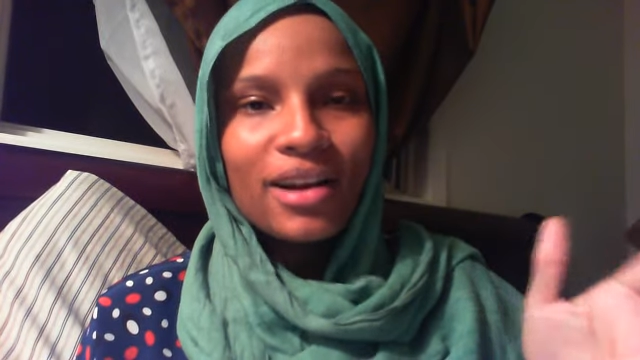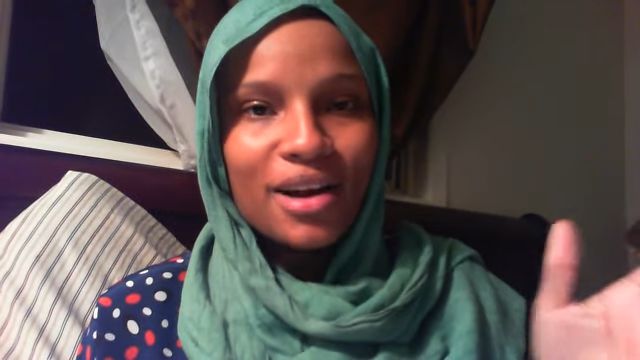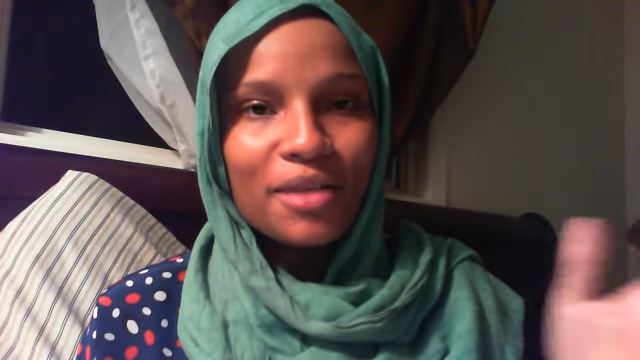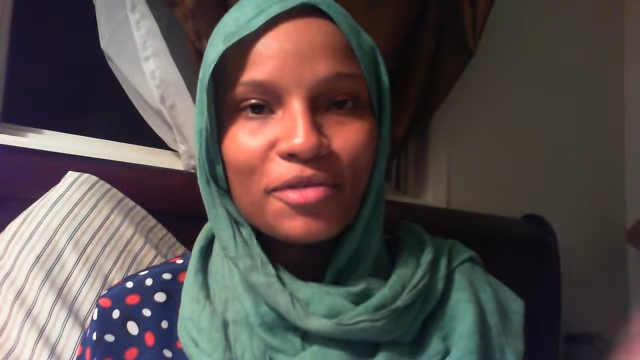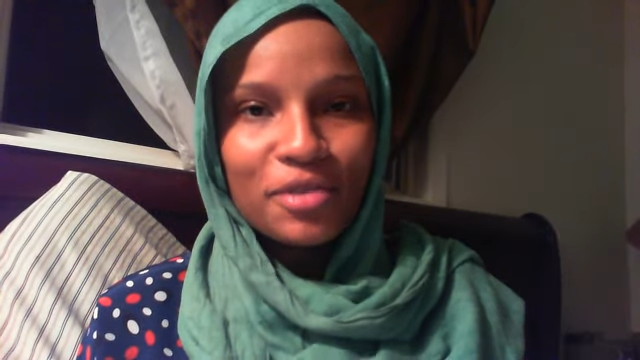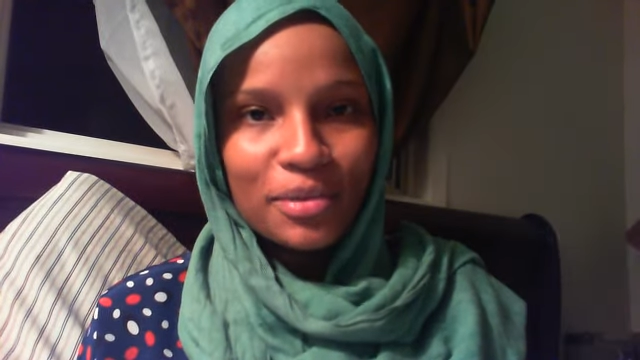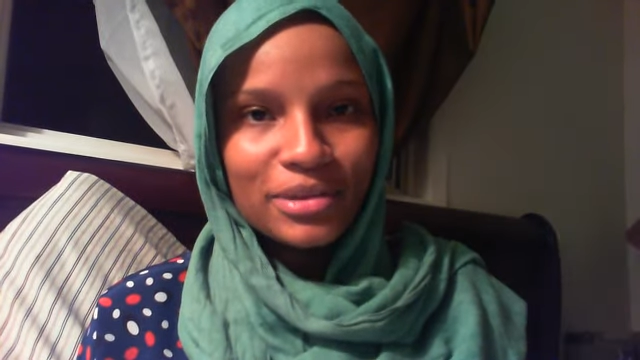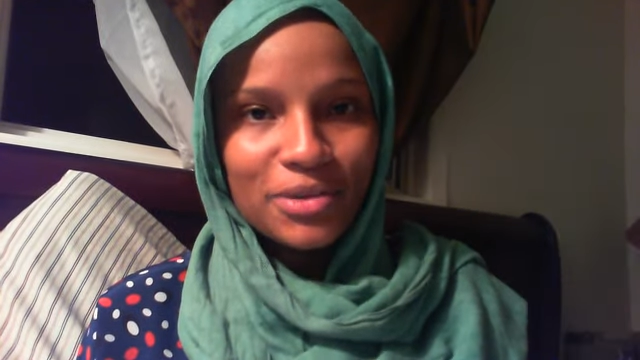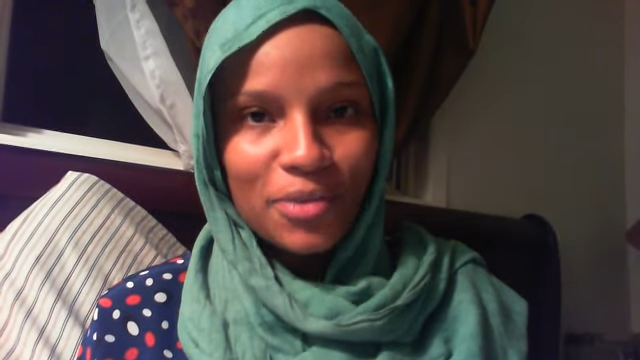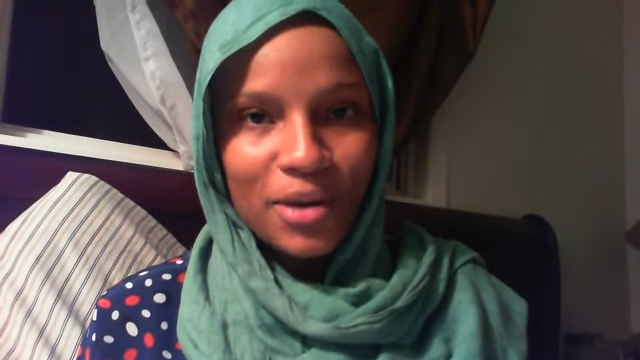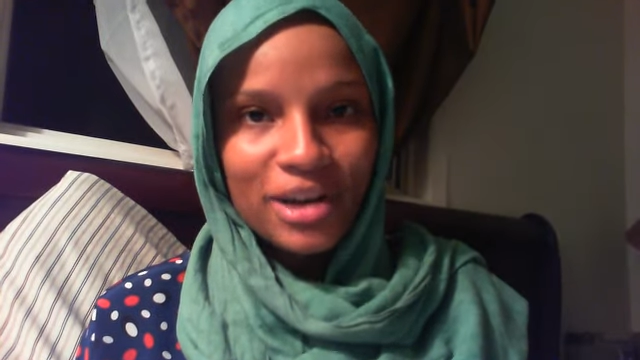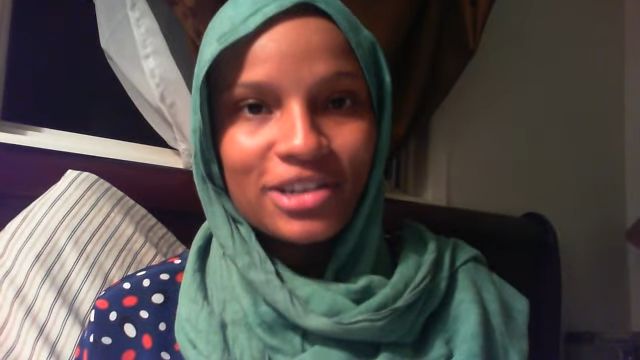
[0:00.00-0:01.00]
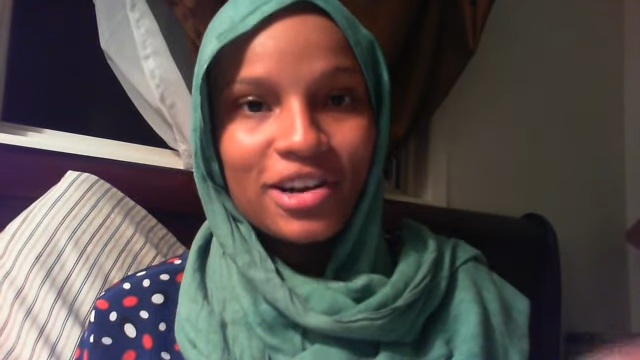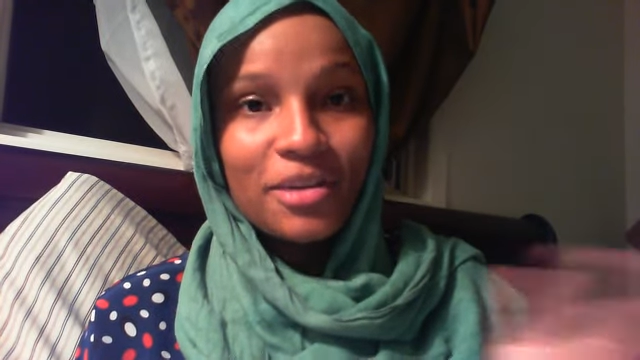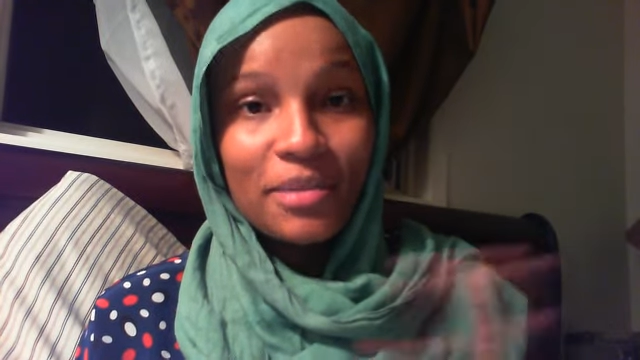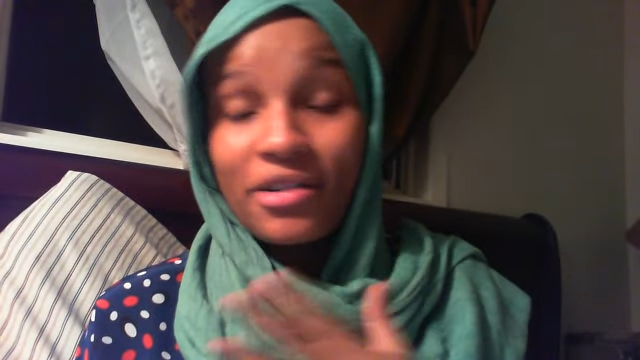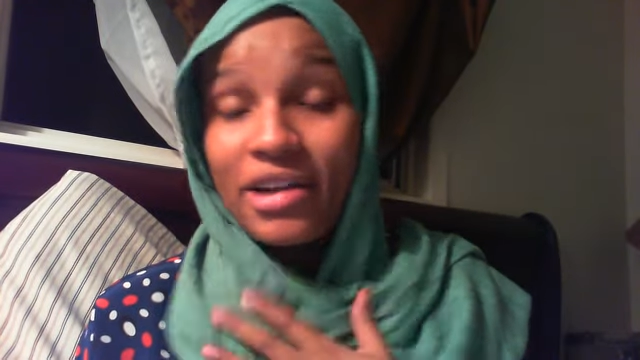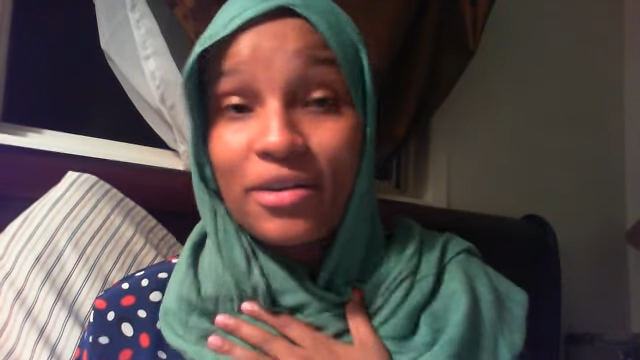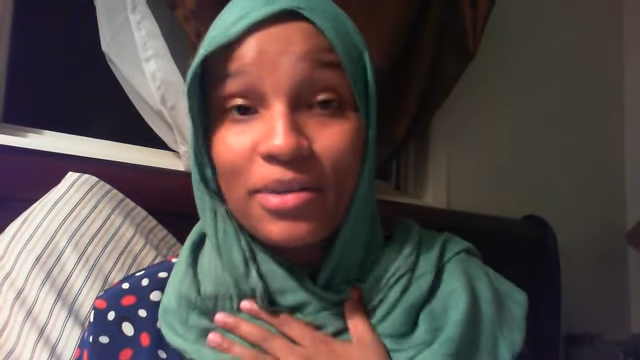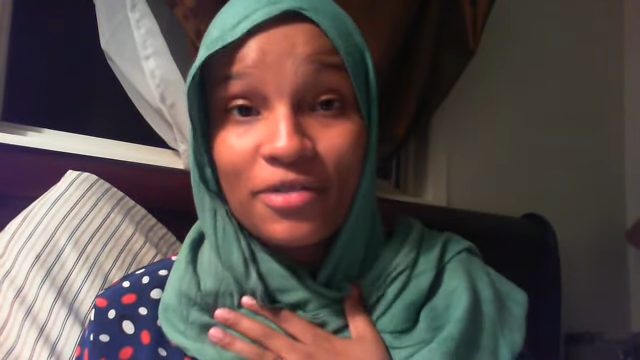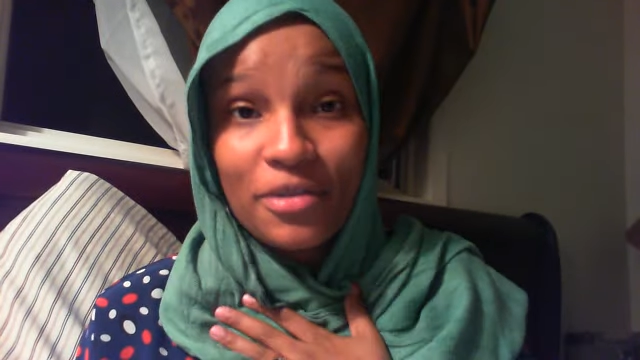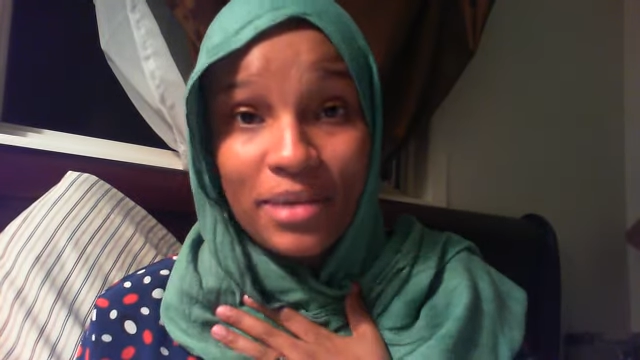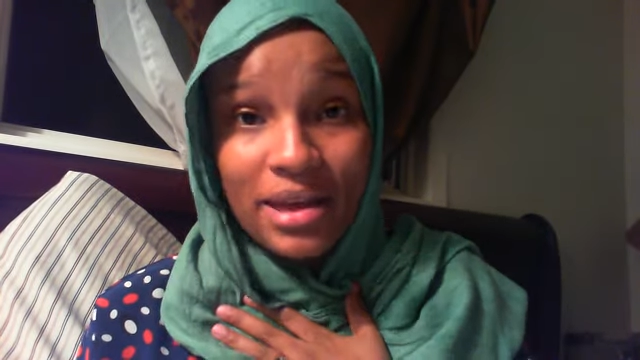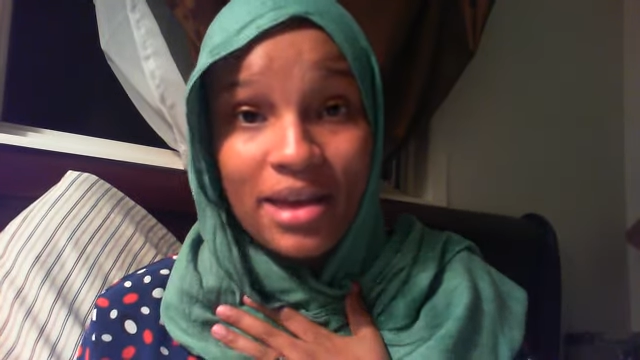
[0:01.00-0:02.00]
uncomfortable to watch documentary anyway
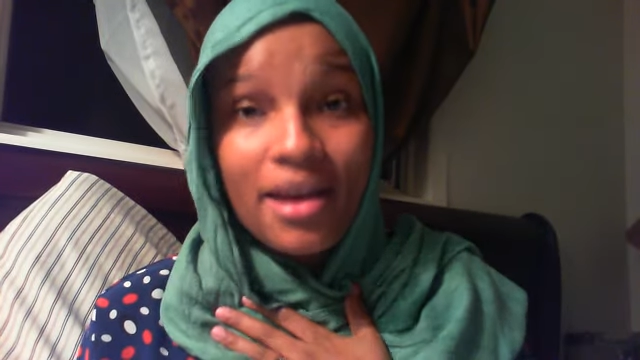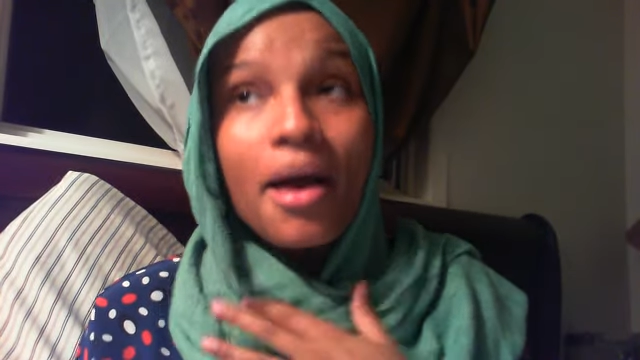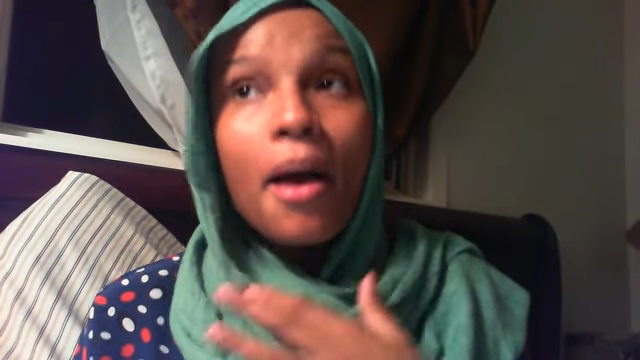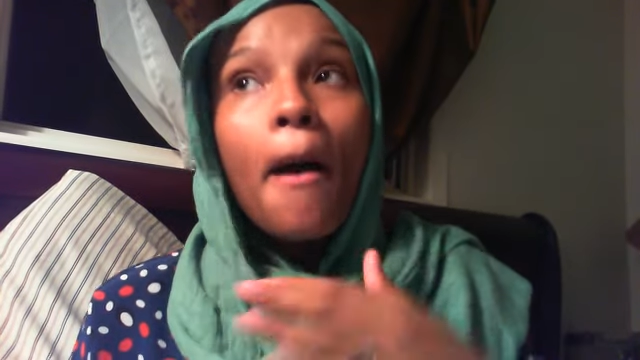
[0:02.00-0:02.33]
for me,